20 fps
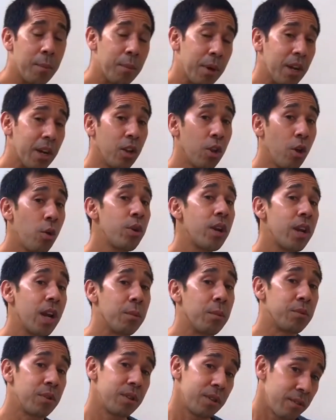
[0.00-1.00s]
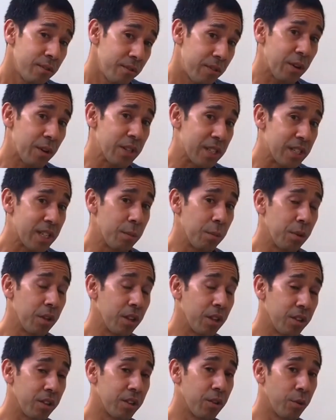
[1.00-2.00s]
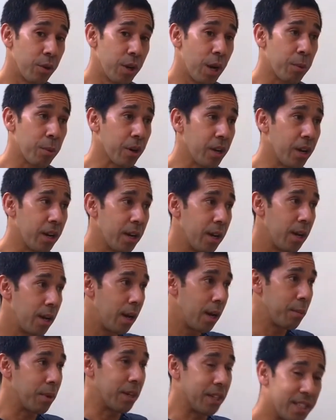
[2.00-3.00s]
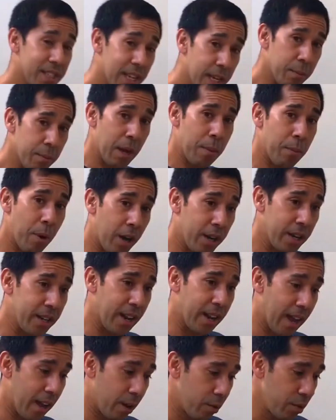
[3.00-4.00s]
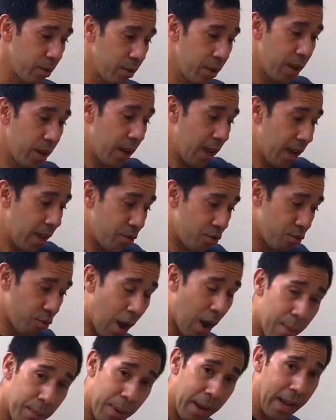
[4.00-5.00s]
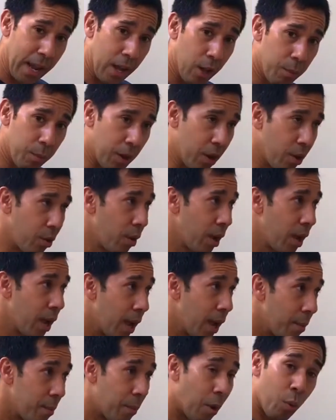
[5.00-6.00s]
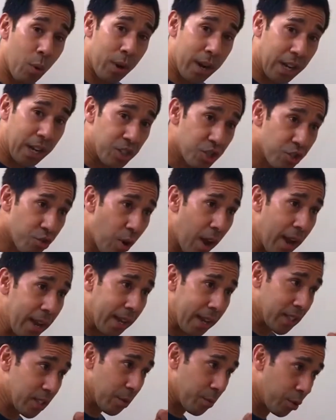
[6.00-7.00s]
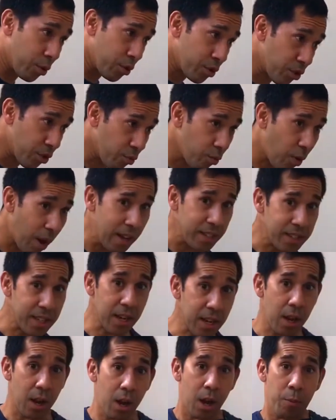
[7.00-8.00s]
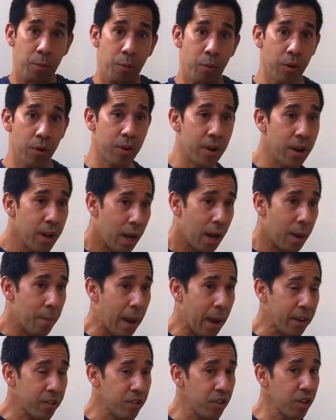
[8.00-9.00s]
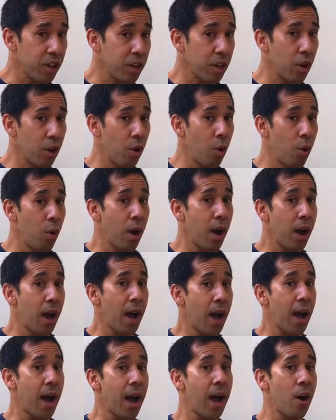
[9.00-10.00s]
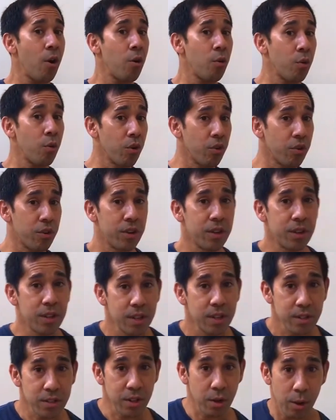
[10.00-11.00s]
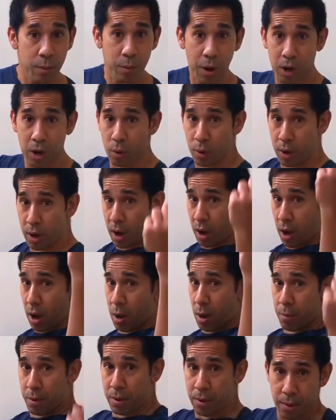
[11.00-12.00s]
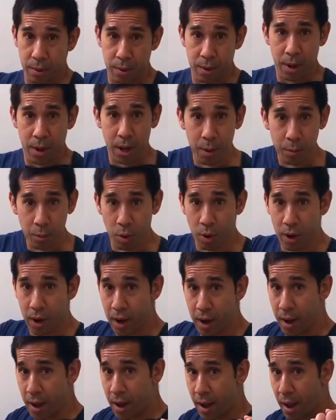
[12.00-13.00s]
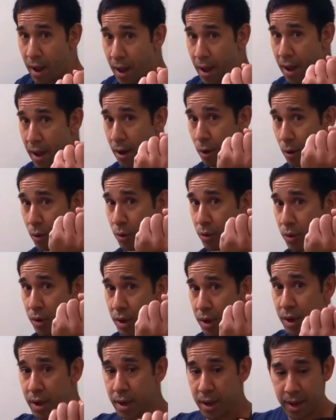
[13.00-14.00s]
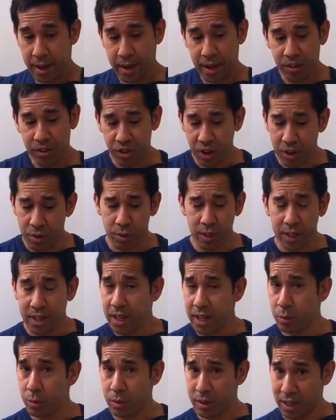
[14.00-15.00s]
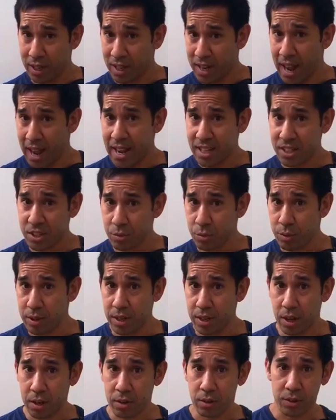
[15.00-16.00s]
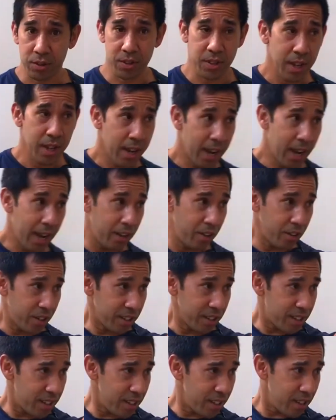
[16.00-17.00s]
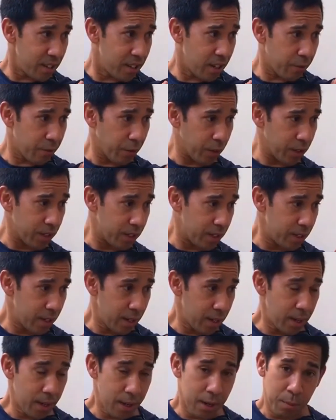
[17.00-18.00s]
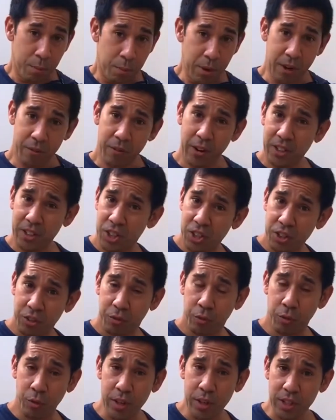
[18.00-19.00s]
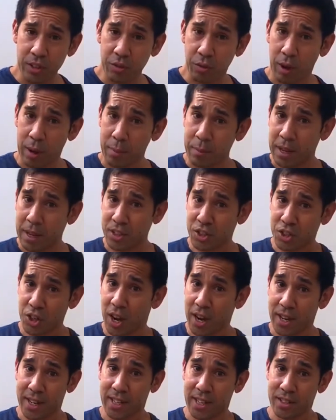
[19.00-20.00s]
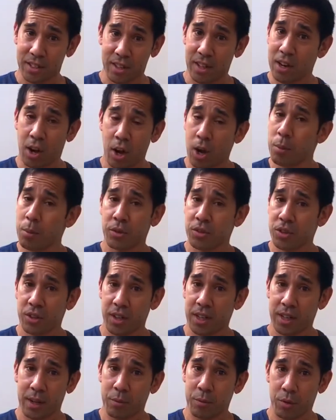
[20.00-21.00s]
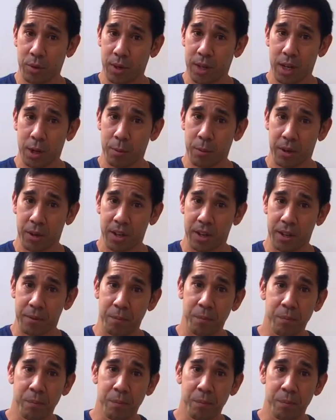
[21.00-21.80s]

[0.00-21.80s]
going to load it up very similarly to an uppercut. I'm going to sink my body down and drop my elbow. But when I strike, as opposed to rising upward, I'm actually going to go outward. So I'm not going up, I'm going out. And I generally hit with the last 3 knuckles. And you can see the difference. But if I just freeze frame that shot, it's going to almost look like I'm doing an uppercut.